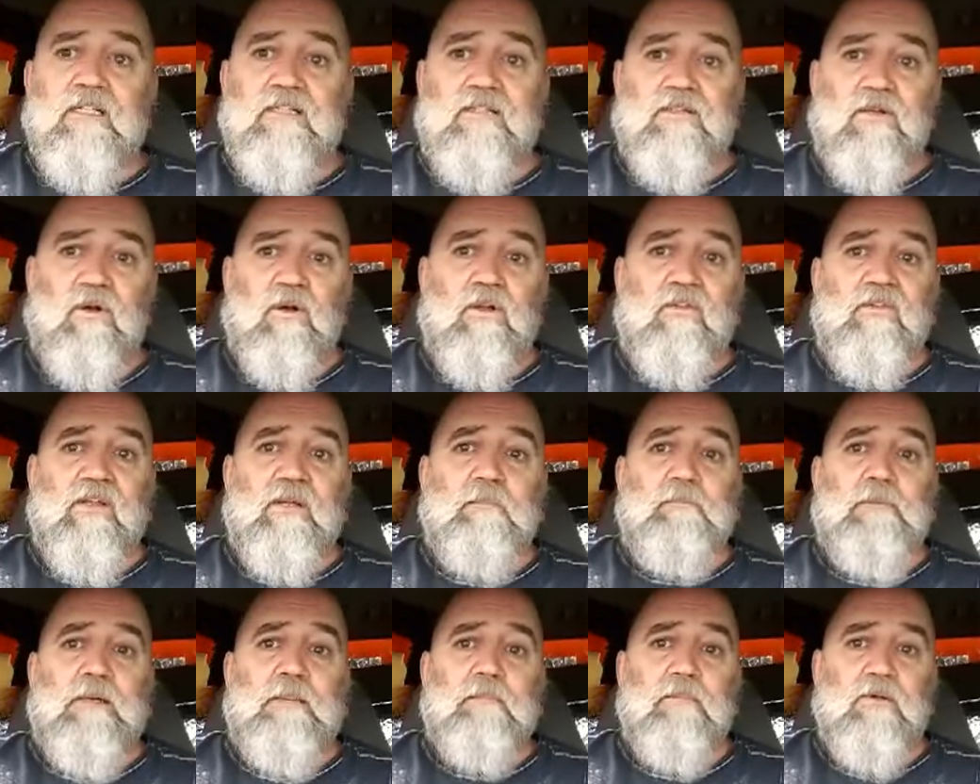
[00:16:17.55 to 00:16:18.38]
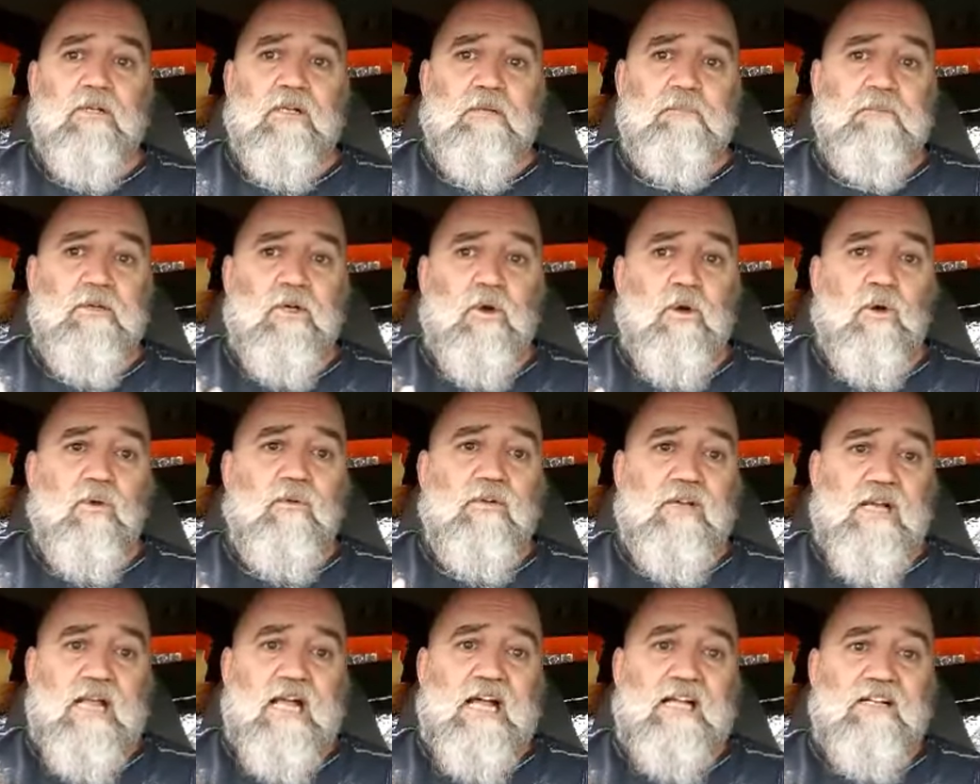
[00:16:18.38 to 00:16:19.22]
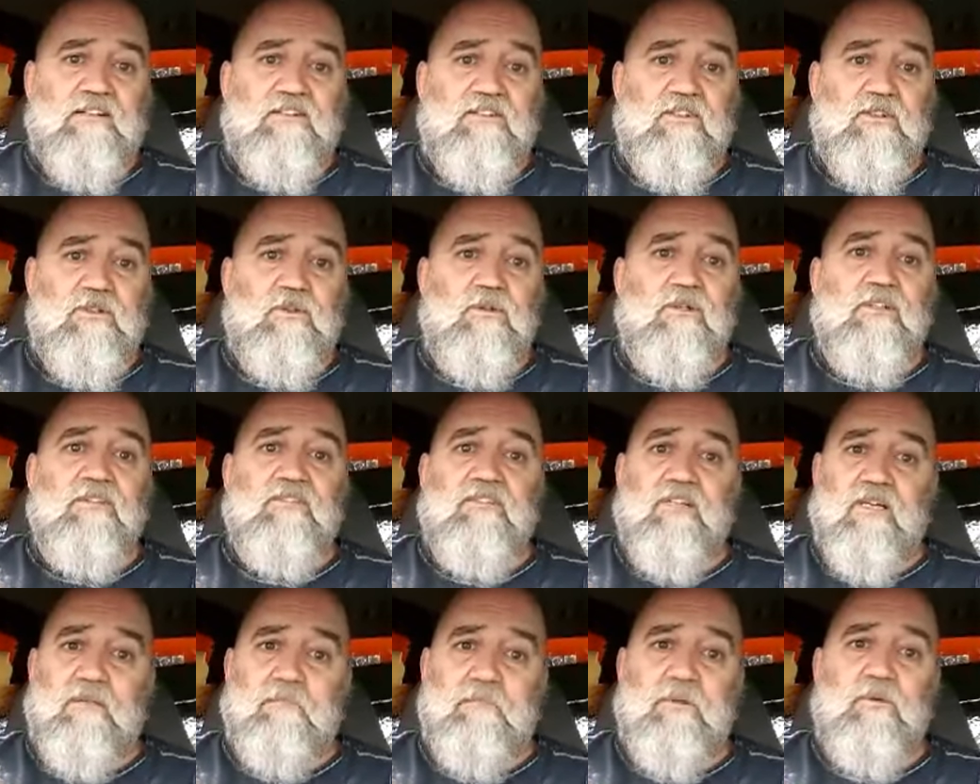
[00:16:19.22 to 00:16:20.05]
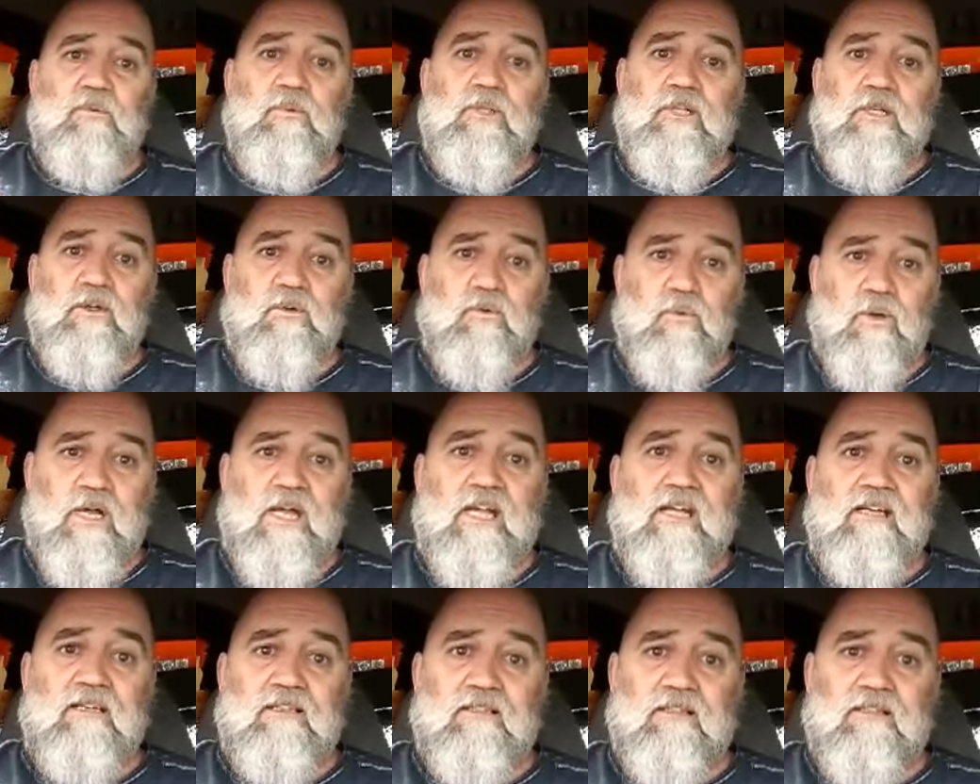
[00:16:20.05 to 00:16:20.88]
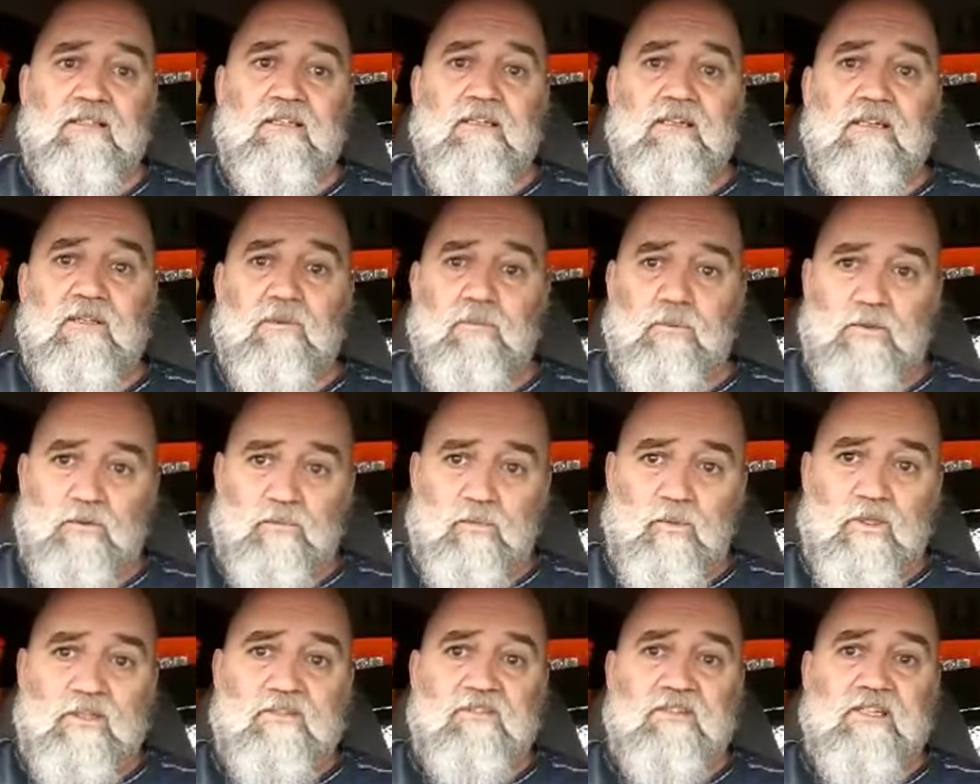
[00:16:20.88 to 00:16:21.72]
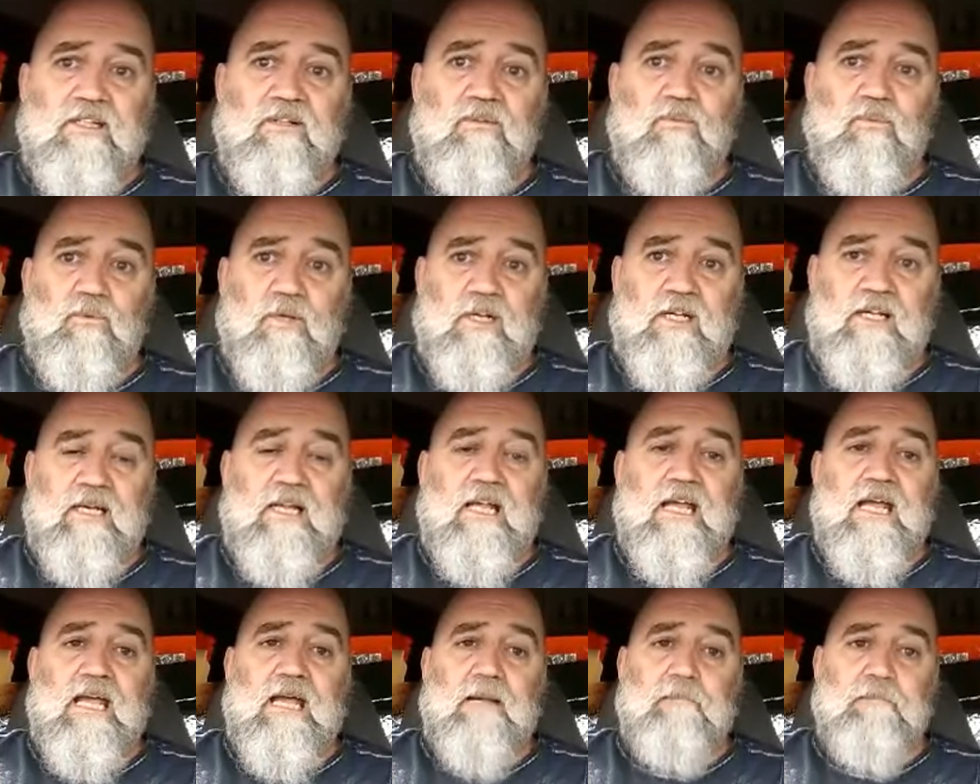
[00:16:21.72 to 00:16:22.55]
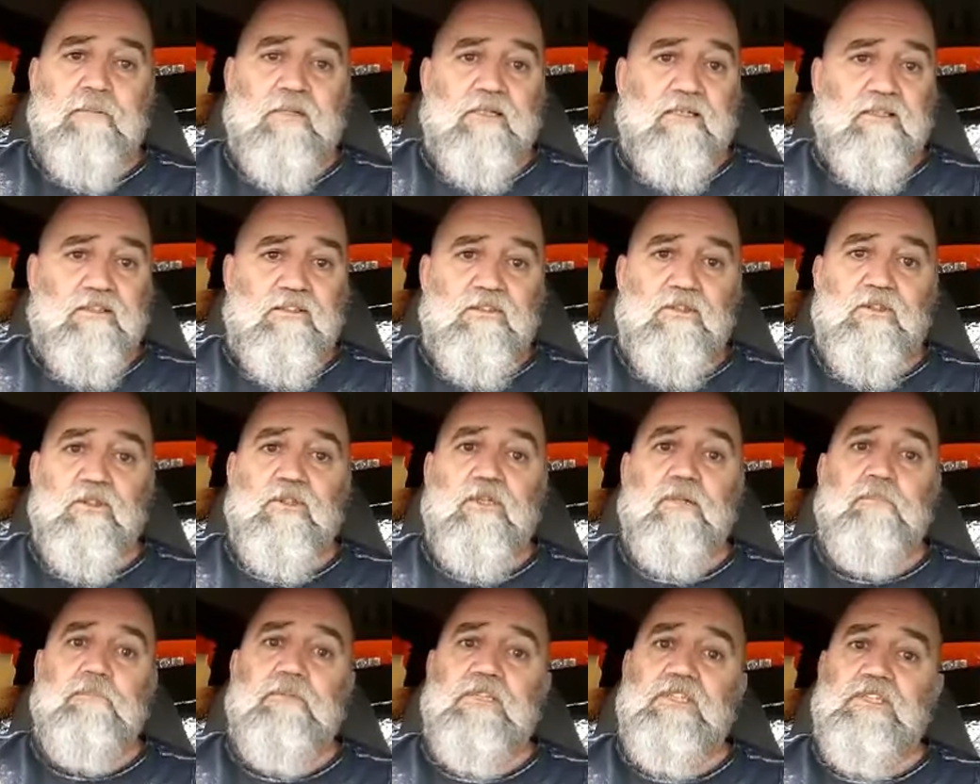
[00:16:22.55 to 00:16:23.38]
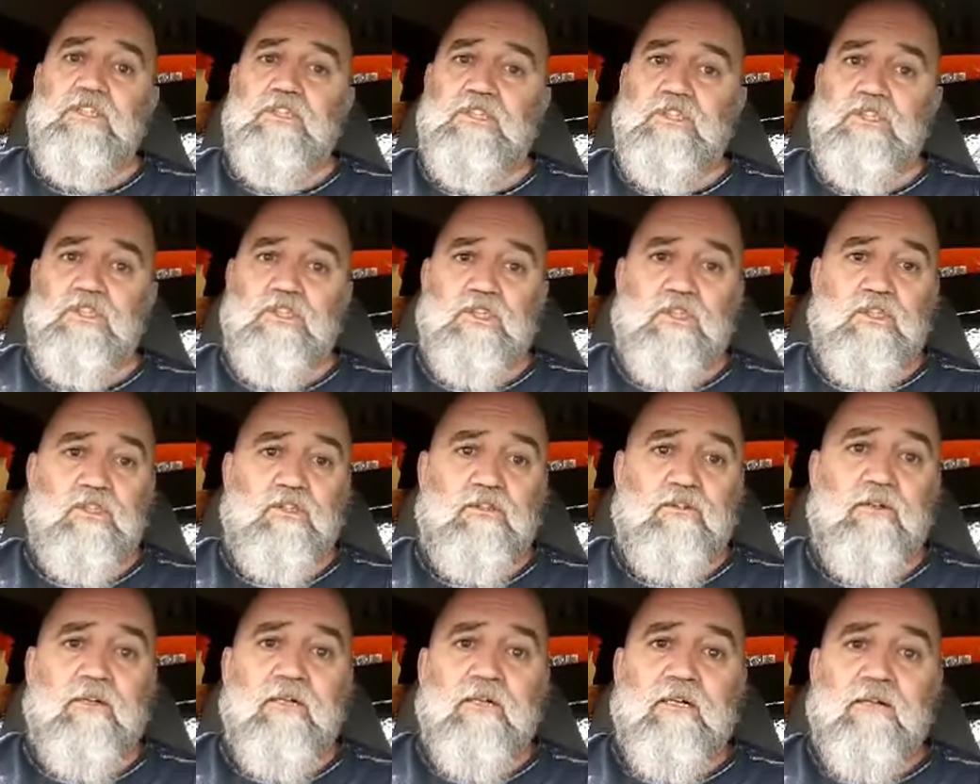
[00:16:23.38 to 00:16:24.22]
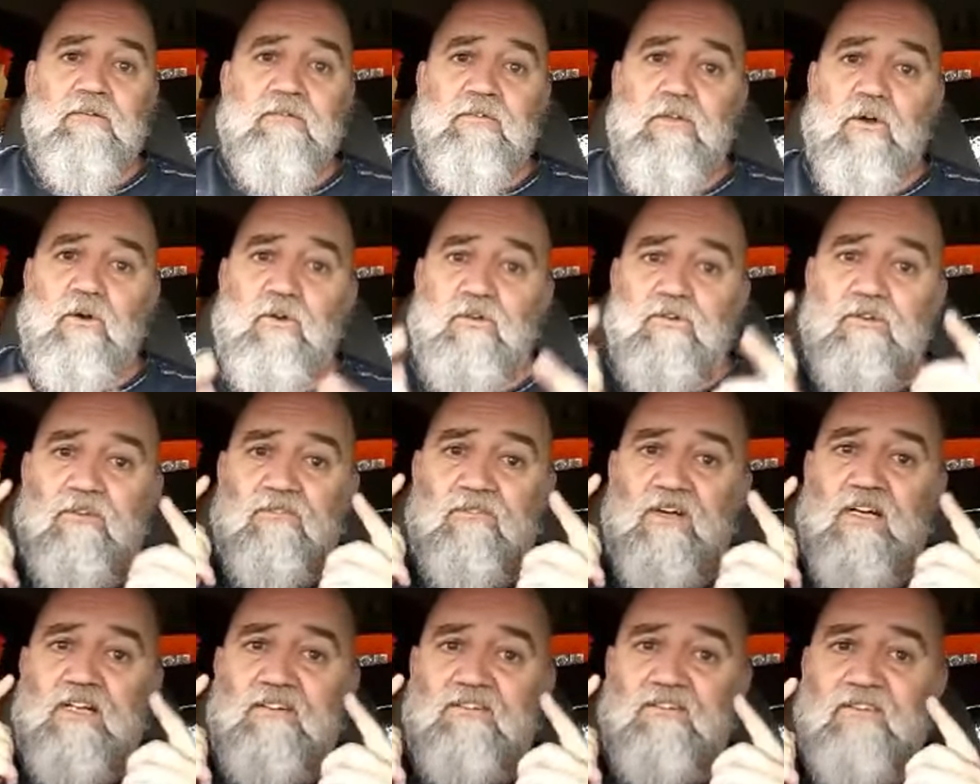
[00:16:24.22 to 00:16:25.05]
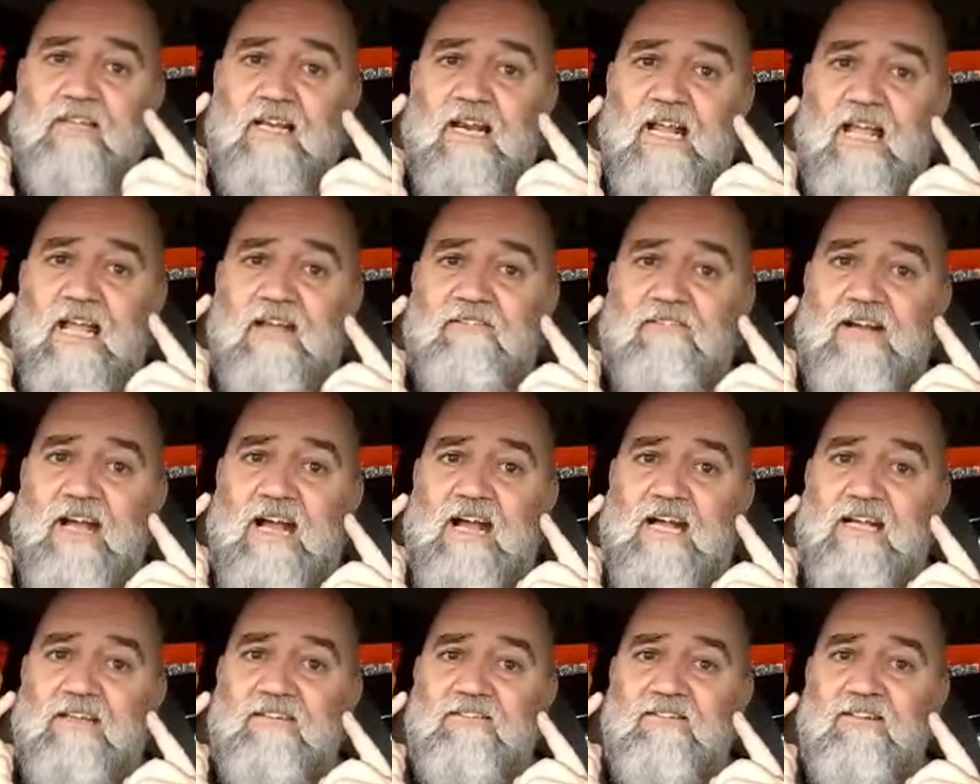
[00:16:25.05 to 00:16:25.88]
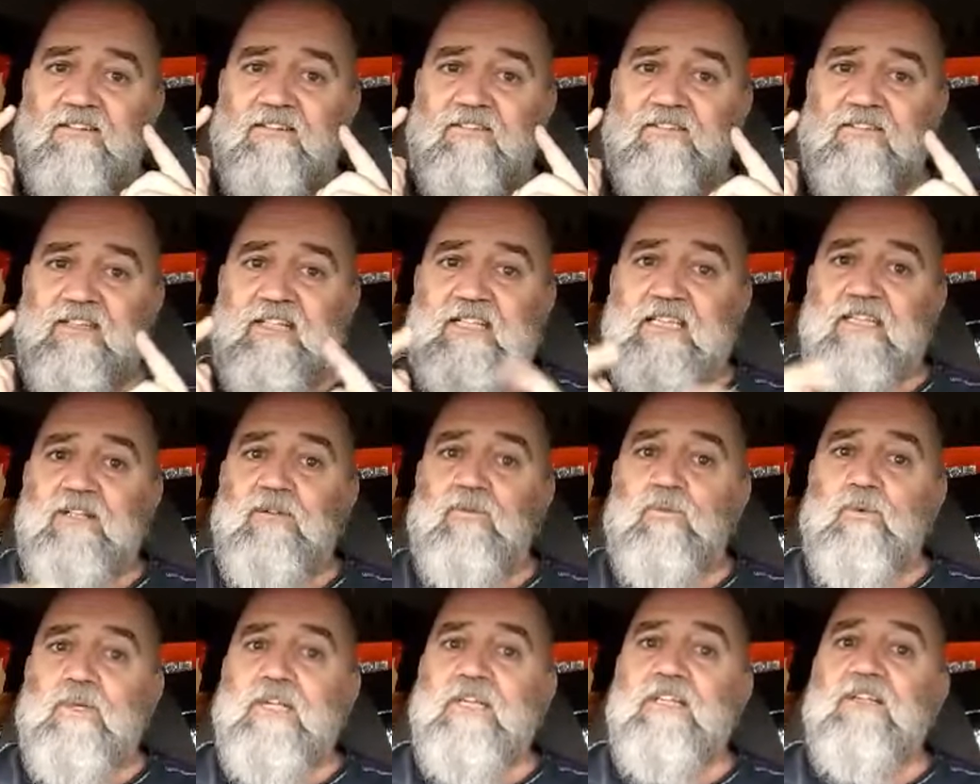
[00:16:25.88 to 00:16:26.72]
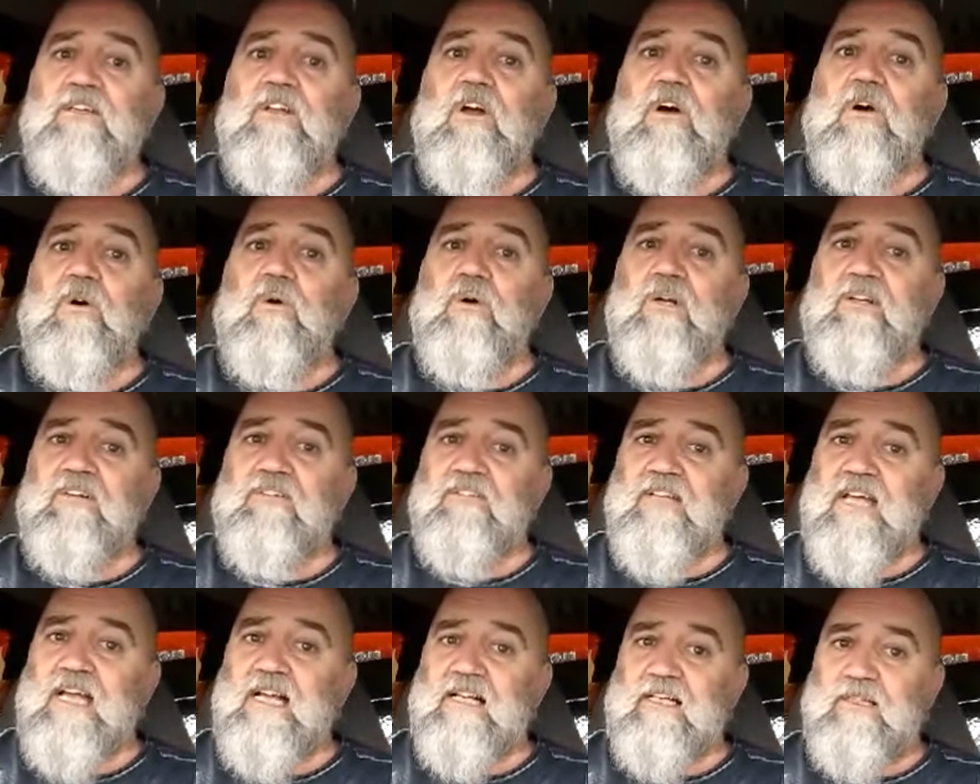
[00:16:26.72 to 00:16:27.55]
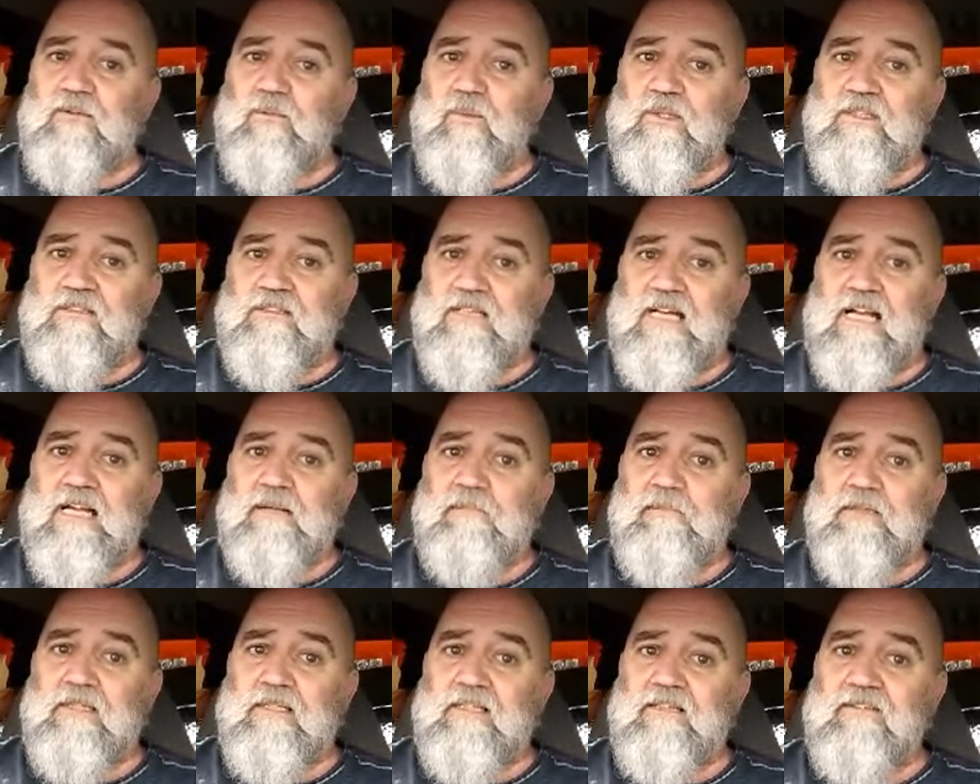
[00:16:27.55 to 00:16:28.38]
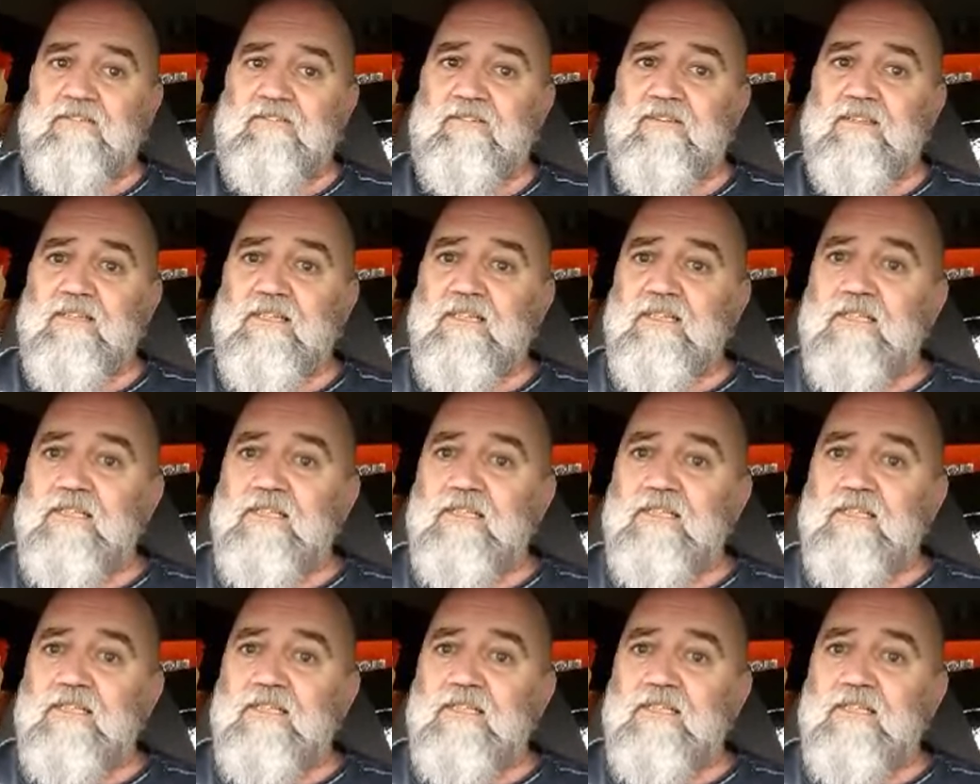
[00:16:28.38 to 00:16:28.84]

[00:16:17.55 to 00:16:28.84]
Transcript: The only thing people are going to be holding on to is going to be regret with what's getting ready to happen. And you can be sure, those of us that have eyes to see, we know exactly what time it is.